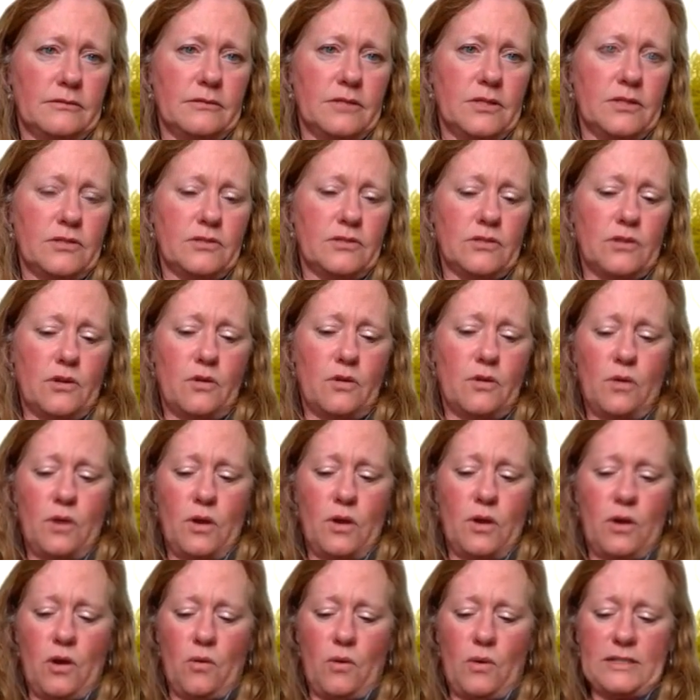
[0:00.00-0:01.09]
So
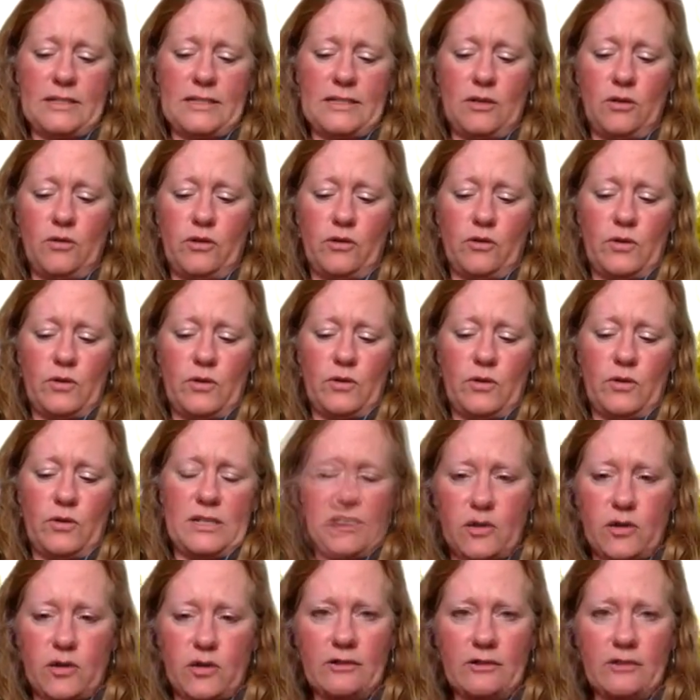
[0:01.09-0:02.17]
once they go through the research
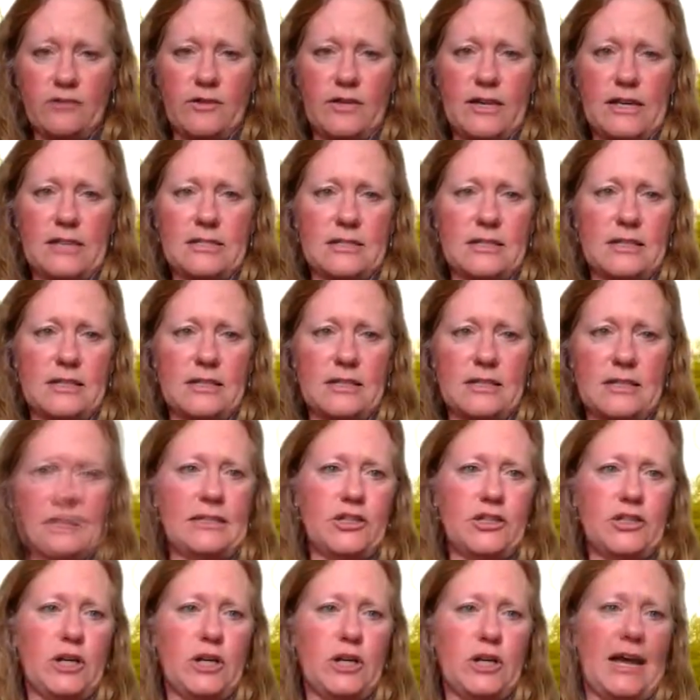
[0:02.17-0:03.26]
trial phase, then they can
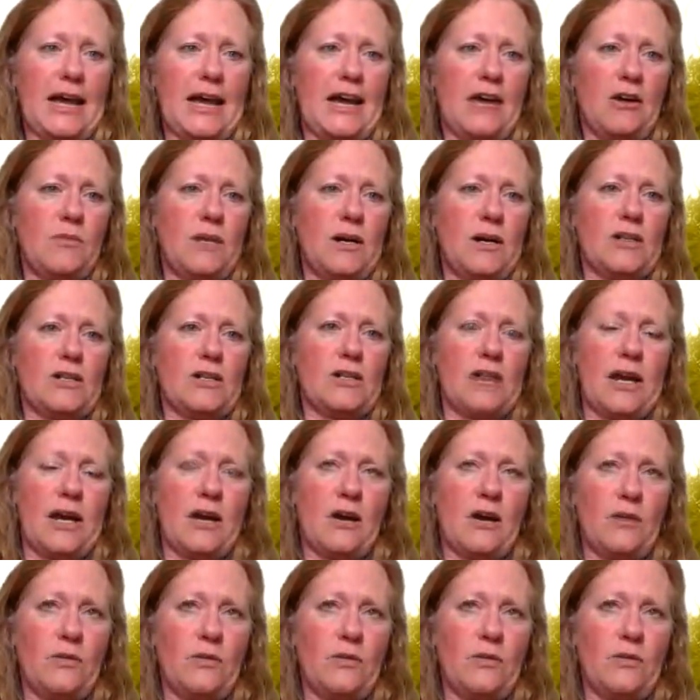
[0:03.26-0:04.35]
determine how much or
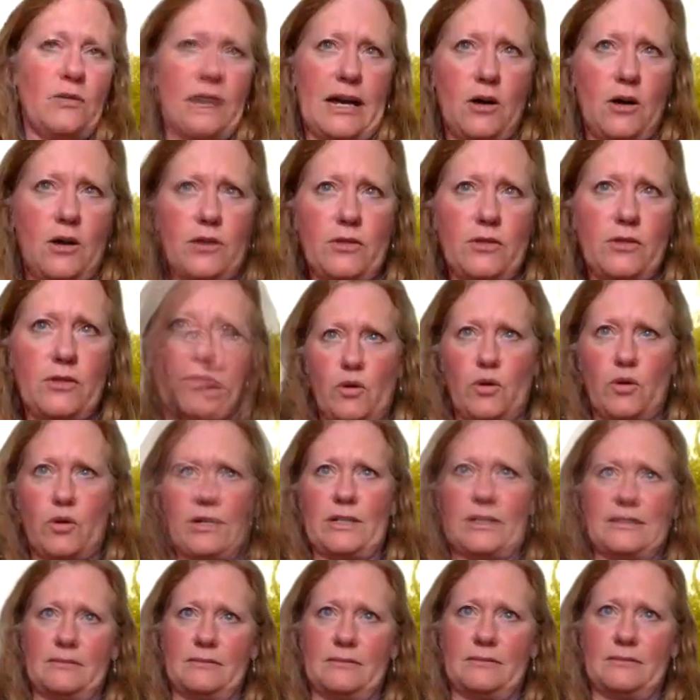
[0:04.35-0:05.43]
how the drone
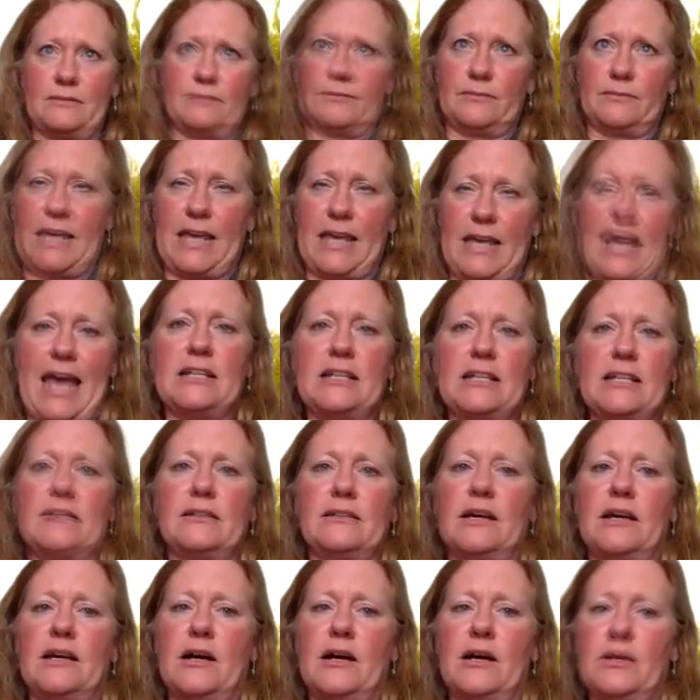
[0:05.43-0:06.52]
can
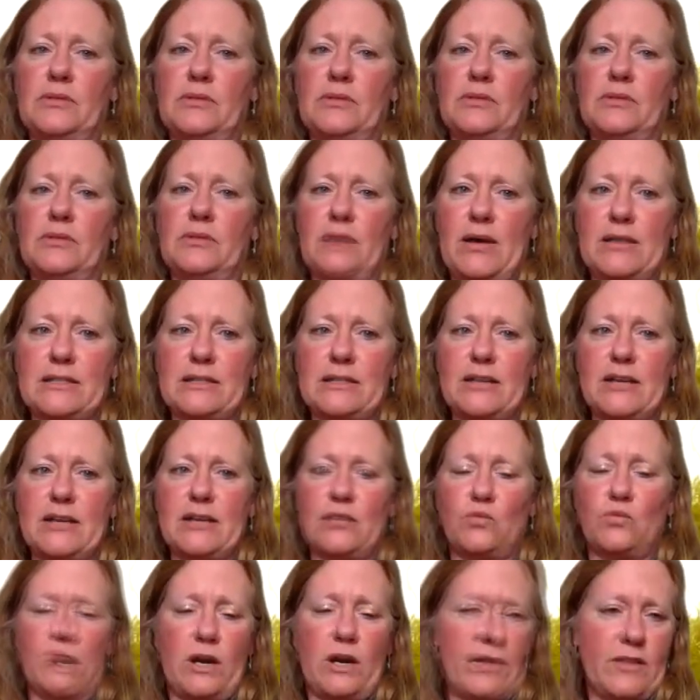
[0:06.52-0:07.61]
apply pesticides,
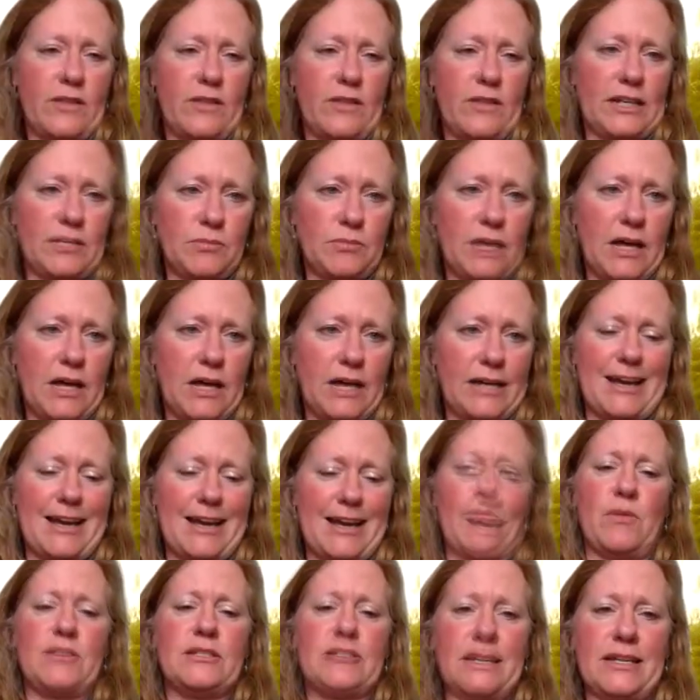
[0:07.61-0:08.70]
where they can apply it, how
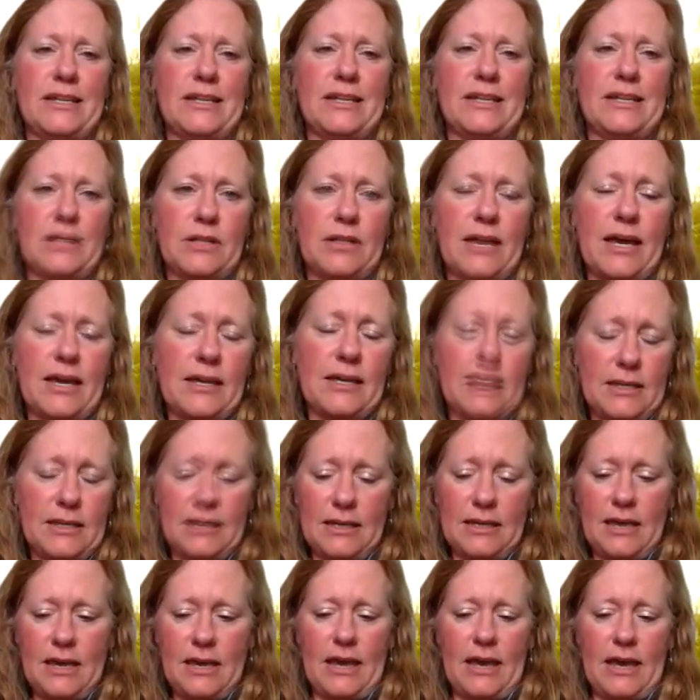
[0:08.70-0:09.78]
much they can apply,
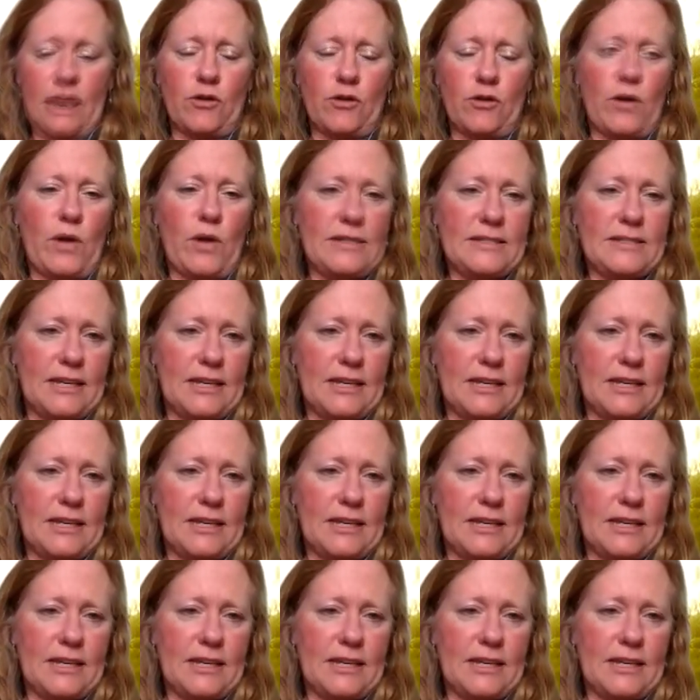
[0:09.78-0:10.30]
and the rates they can